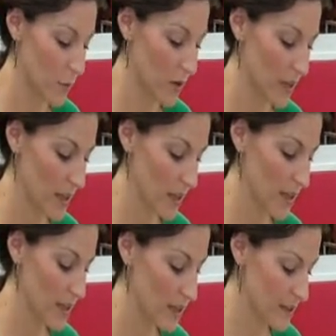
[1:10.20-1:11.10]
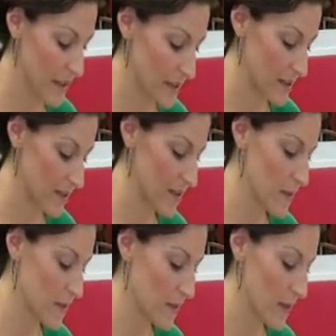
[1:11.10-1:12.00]
really thin
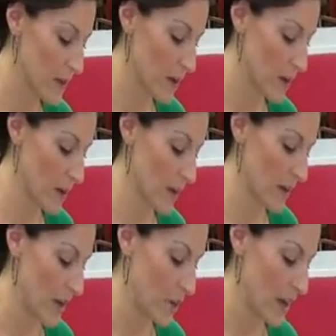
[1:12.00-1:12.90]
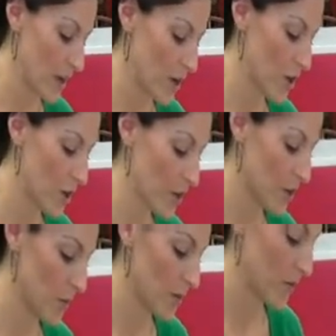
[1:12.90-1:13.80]
slices. That way they cook a little bit